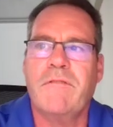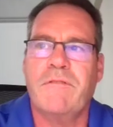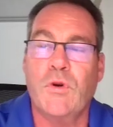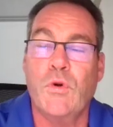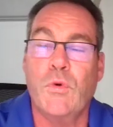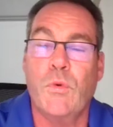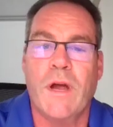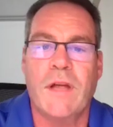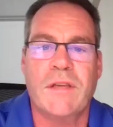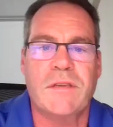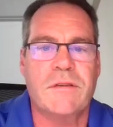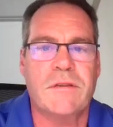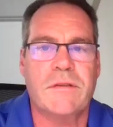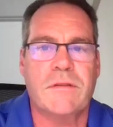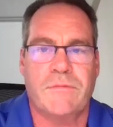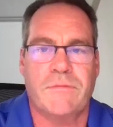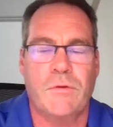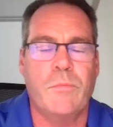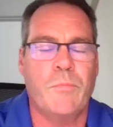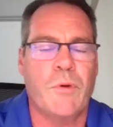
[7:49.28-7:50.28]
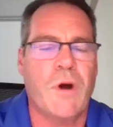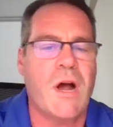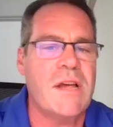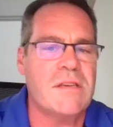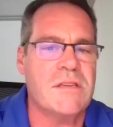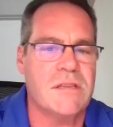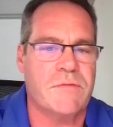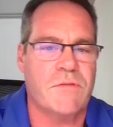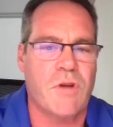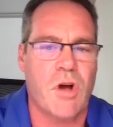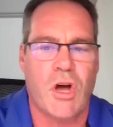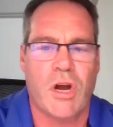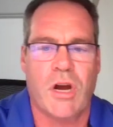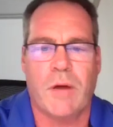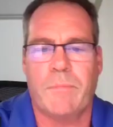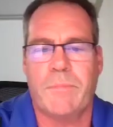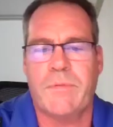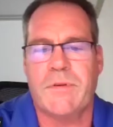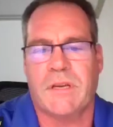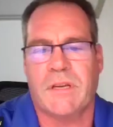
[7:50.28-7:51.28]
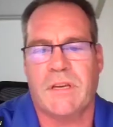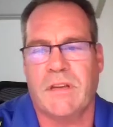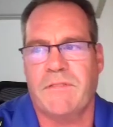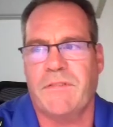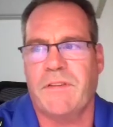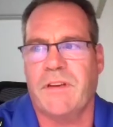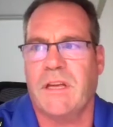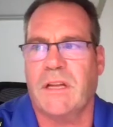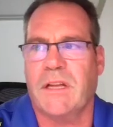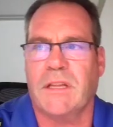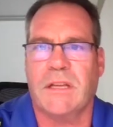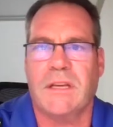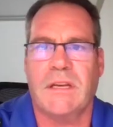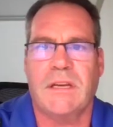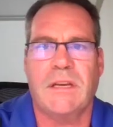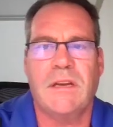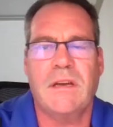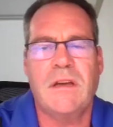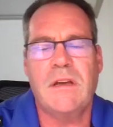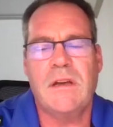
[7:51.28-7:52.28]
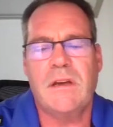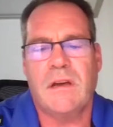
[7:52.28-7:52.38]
food prices have gone up significantly.